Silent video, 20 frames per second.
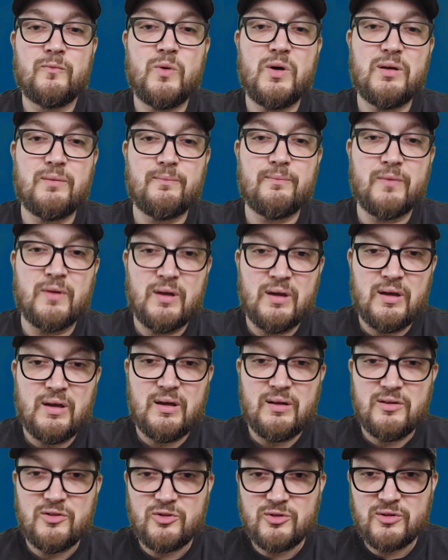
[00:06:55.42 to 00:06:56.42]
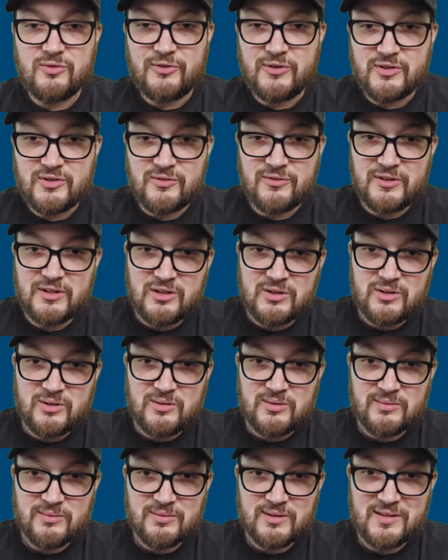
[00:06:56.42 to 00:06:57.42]
Well, this is the first
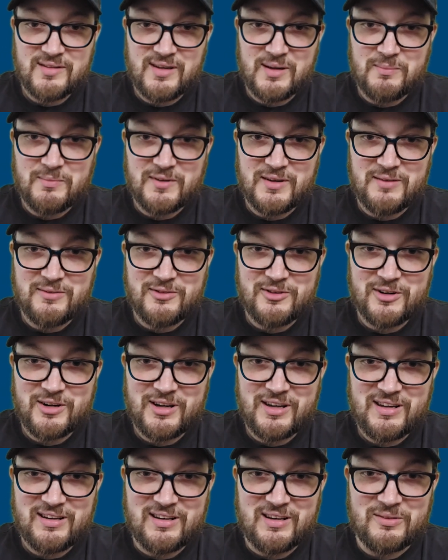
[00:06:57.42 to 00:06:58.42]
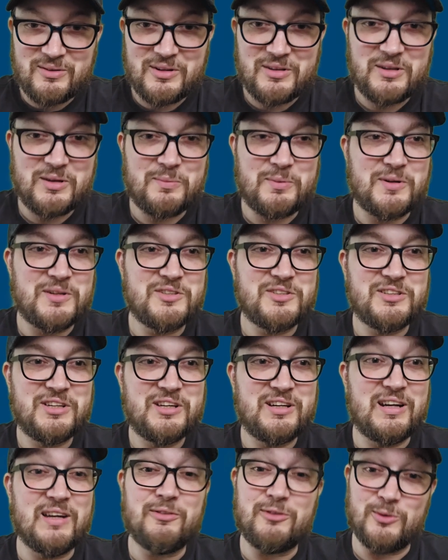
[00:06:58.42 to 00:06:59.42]
video attempt I've tried. I really
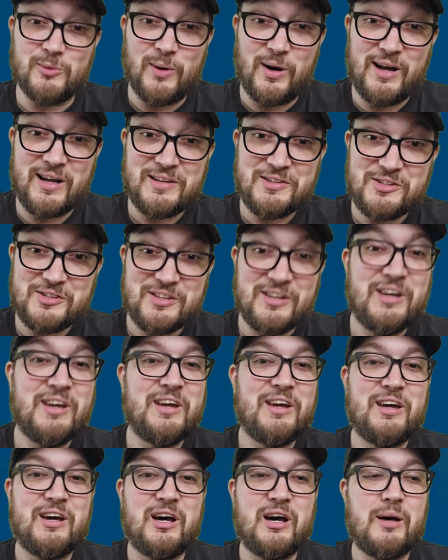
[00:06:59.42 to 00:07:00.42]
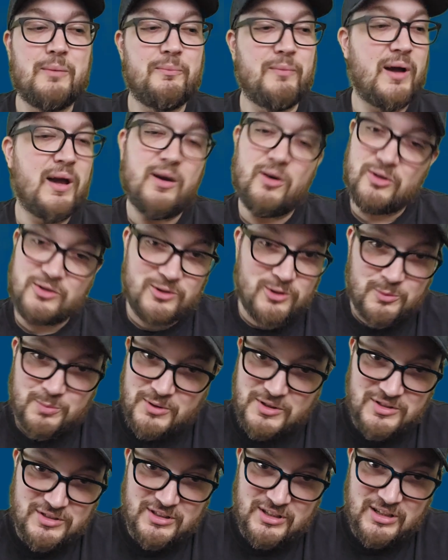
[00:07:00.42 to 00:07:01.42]
appreciate it if you watched. I also
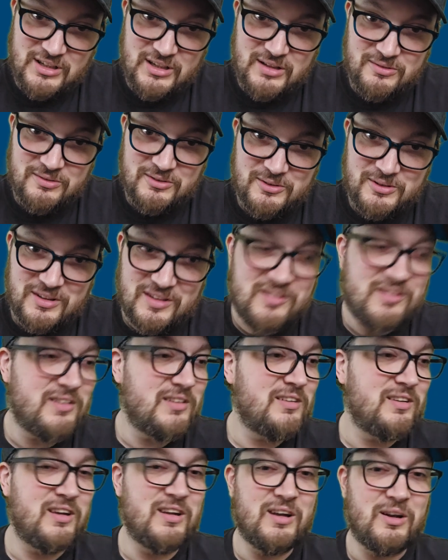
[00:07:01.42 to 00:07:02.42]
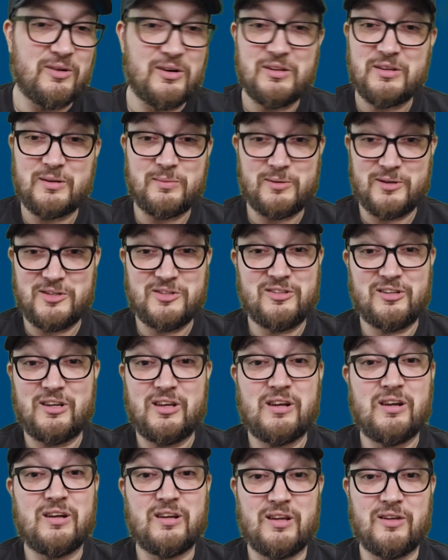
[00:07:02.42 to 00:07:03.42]
appreciate it you listened, and I really
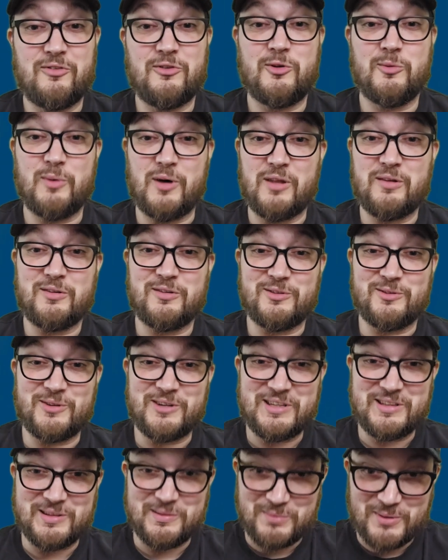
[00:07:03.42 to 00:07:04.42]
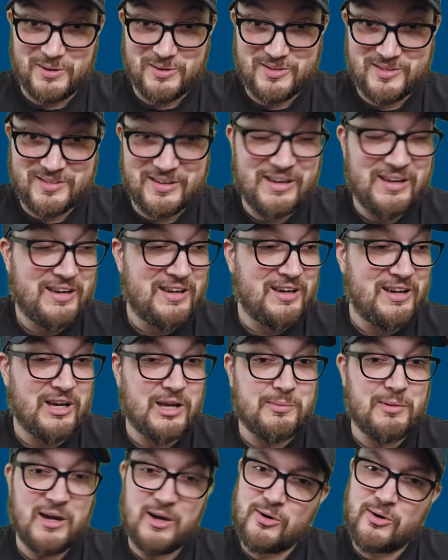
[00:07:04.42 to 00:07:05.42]
appreciate it if you bothered to read the post.
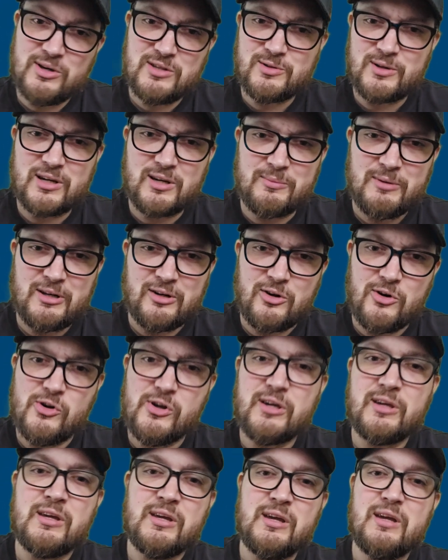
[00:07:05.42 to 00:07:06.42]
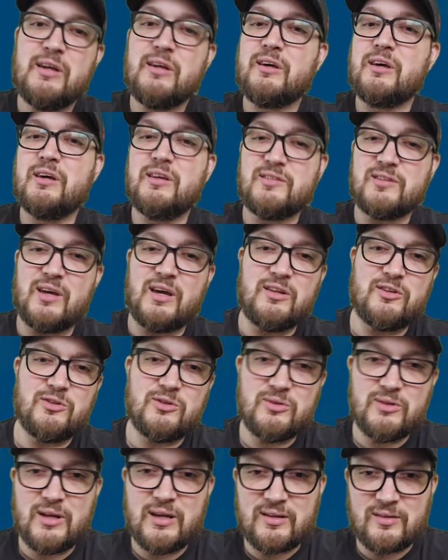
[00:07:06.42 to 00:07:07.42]
I always recommend going, because I
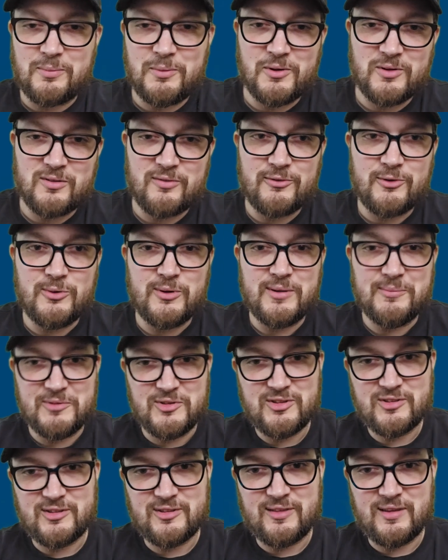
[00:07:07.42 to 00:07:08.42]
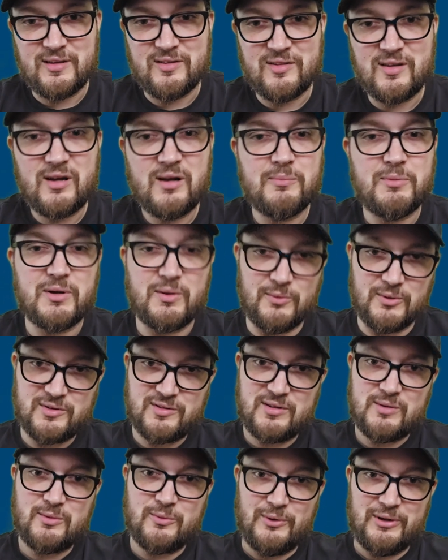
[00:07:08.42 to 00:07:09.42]
do like to post a few images and things there, but we'll
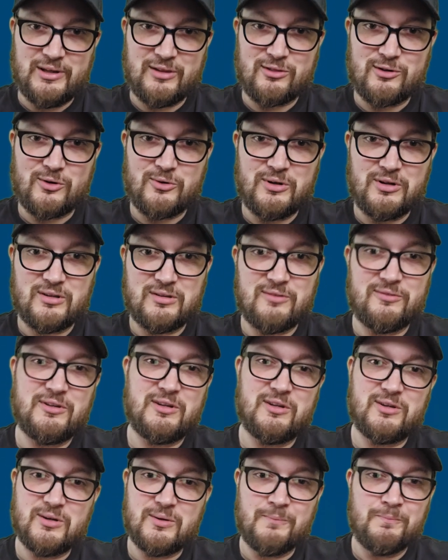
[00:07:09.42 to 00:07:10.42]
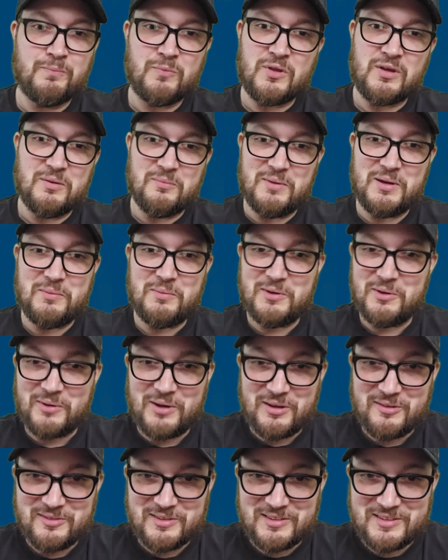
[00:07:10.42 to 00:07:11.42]
see what we can throw in on the video. Maybe
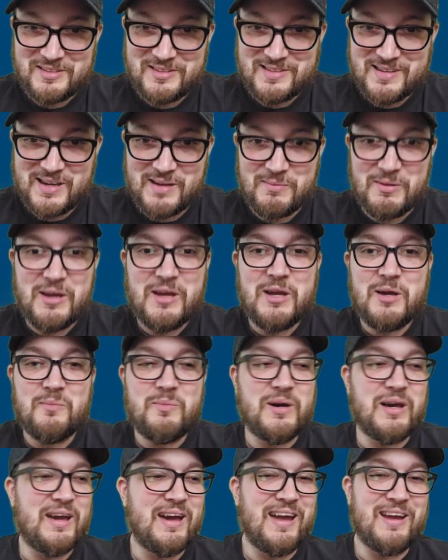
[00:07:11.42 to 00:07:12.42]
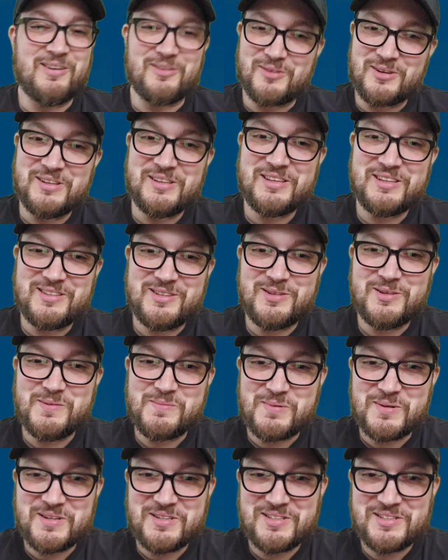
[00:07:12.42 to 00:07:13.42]
irrelevant this time. But I really do
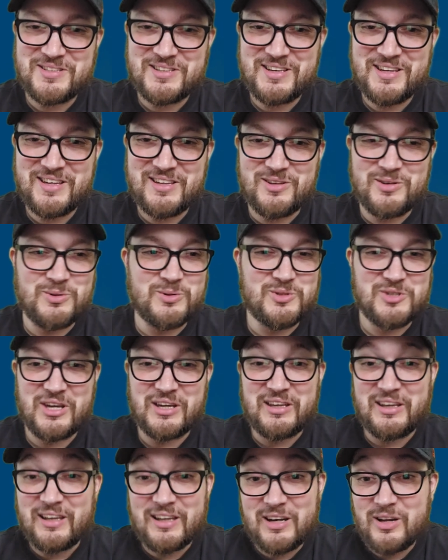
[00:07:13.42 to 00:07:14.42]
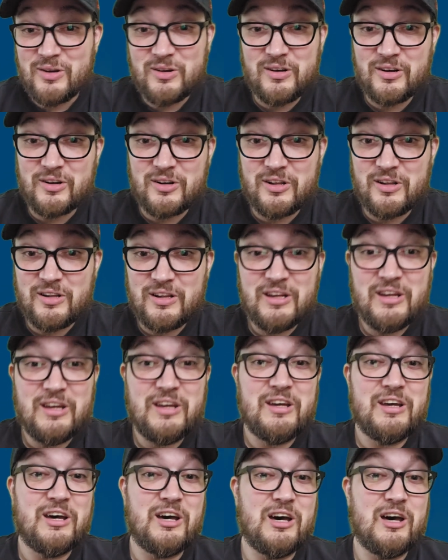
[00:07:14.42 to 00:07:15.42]
appreciate you checking it out at all.
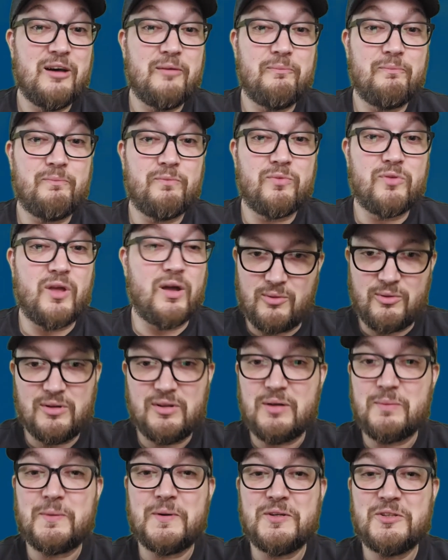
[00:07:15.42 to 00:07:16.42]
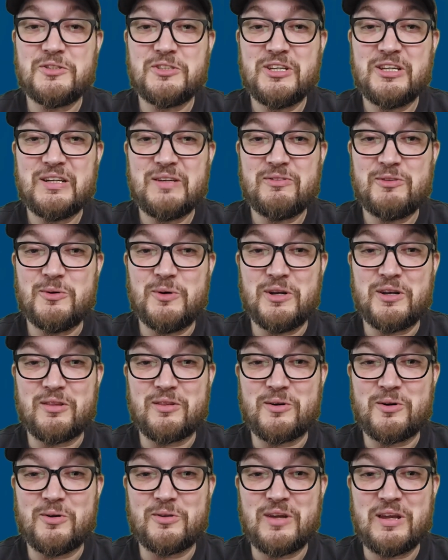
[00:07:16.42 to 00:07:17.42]
I really appreciate it if you want
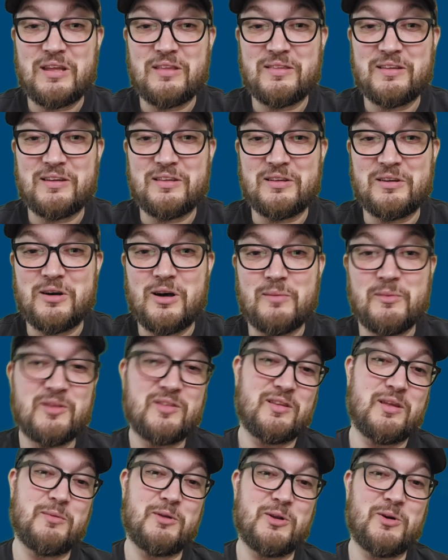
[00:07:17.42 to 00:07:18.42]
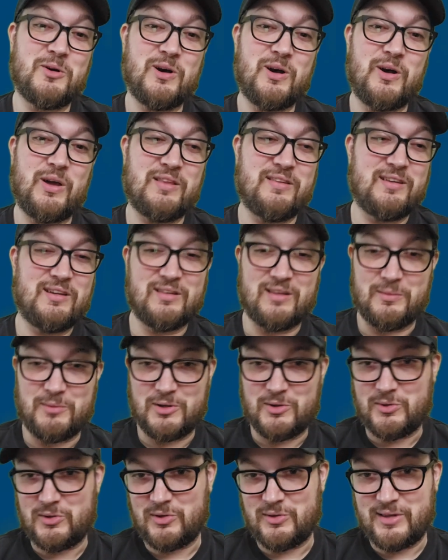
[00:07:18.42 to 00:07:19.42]
to throw up anything in the comments. Let me know how I did. Let
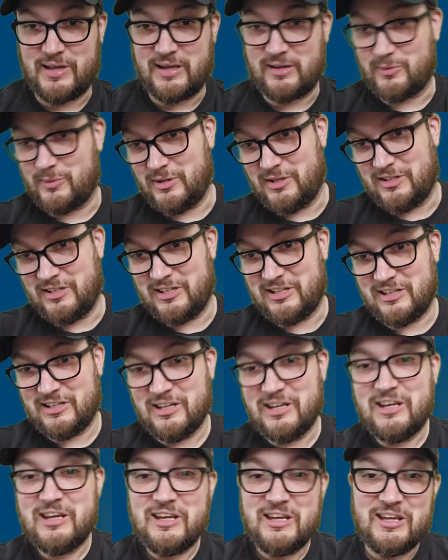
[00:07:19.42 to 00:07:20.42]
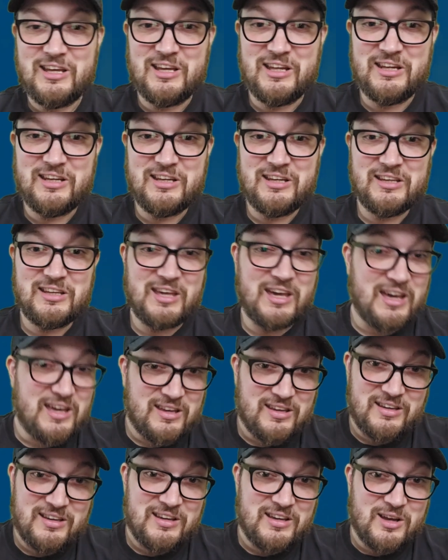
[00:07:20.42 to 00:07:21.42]
me know what you liked, what you didn't. And yeah,
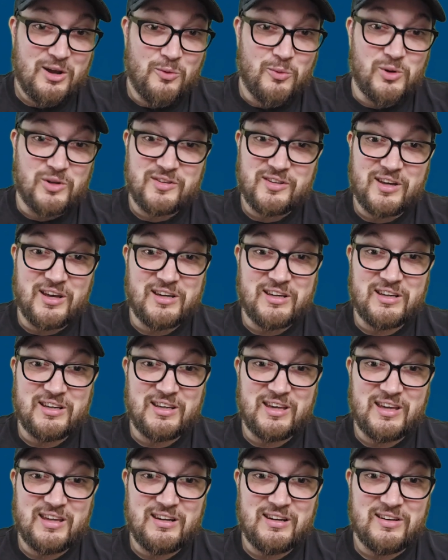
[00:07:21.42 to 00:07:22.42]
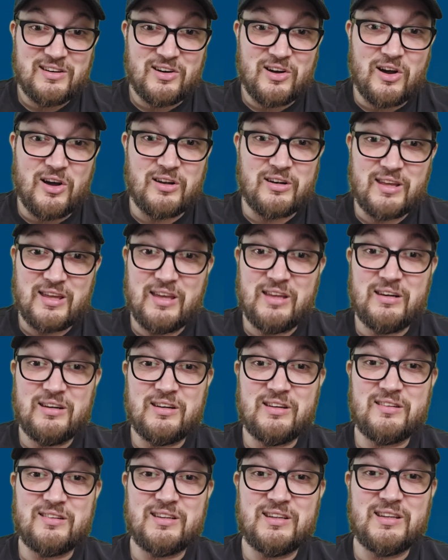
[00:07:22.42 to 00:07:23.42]
we'll talk again on
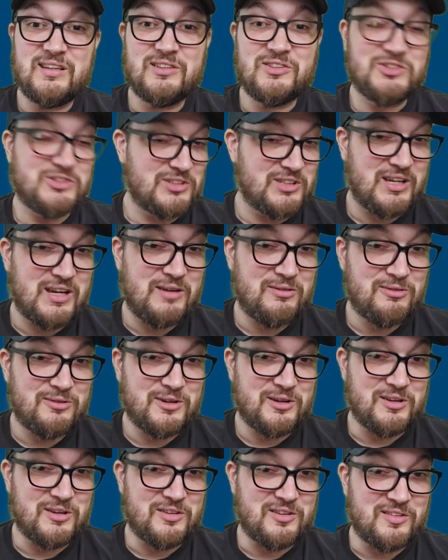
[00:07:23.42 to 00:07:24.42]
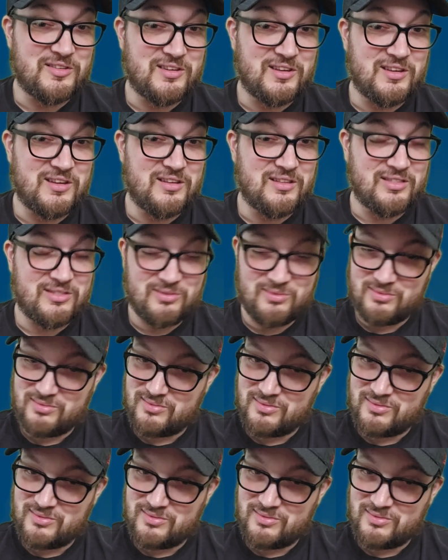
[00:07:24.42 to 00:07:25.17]
Canada Day, July 1st.